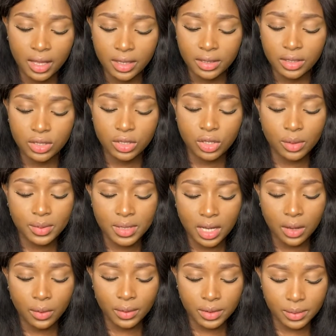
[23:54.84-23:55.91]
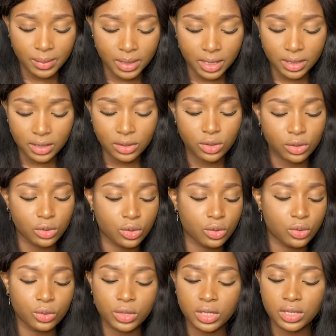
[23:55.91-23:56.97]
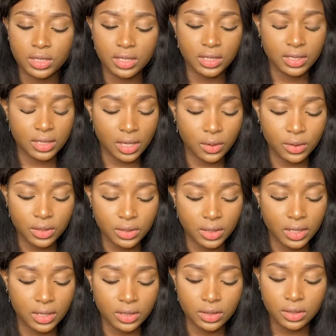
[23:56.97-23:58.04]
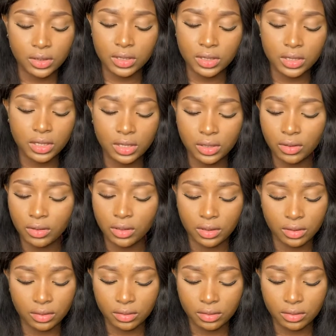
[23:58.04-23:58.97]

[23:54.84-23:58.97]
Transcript: The jobs that I was planning to do, the gigs I was trying to secure,